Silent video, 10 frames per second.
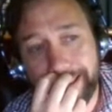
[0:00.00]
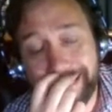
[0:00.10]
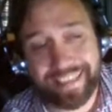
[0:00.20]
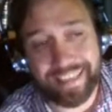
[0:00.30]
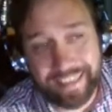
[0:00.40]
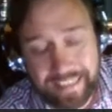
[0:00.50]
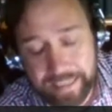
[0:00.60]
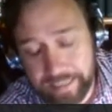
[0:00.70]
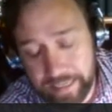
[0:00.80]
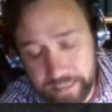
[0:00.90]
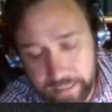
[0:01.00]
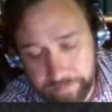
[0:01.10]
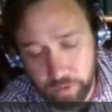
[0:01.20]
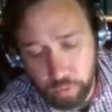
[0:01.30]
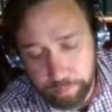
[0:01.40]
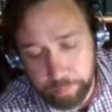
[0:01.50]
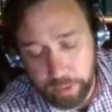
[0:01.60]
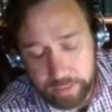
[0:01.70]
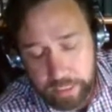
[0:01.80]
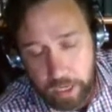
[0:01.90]
I said, this is difficult,
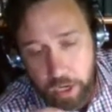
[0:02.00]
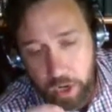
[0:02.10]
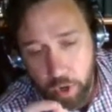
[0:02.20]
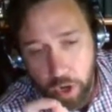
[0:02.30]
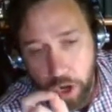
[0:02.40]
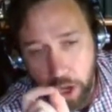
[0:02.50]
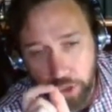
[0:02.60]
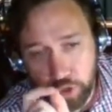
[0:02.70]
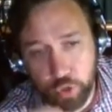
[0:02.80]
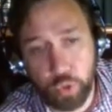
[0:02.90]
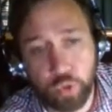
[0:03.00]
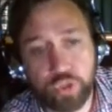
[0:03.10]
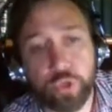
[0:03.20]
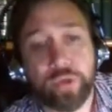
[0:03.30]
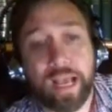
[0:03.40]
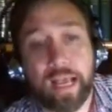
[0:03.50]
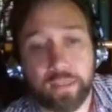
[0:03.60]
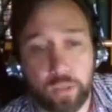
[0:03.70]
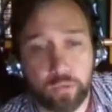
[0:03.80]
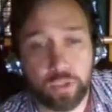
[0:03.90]
but talk to an
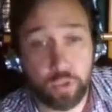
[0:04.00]
adult.